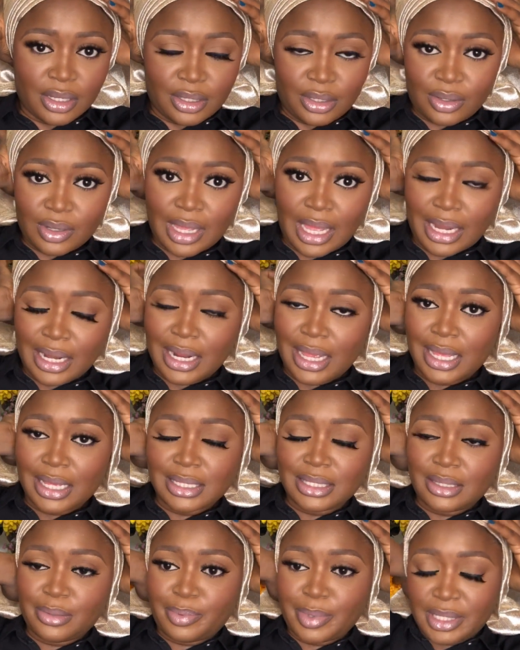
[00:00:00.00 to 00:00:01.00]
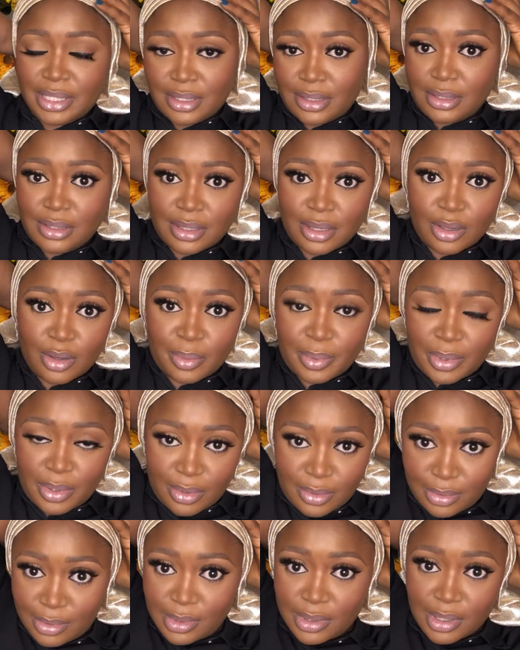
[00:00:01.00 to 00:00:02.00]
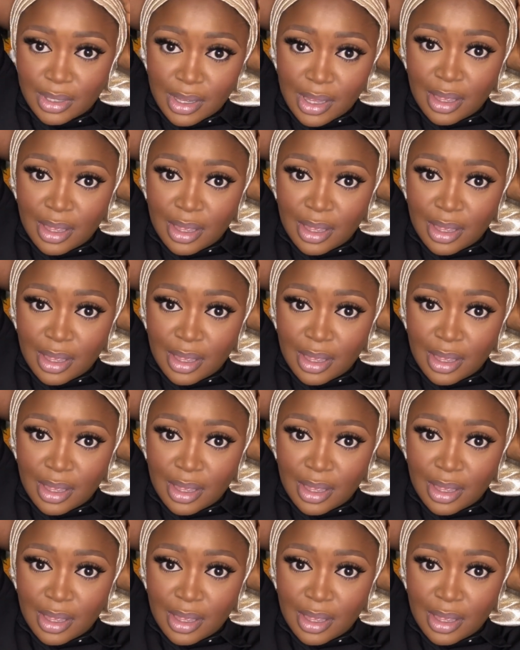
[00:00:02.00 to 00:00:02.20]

you can ask the person to help you hold.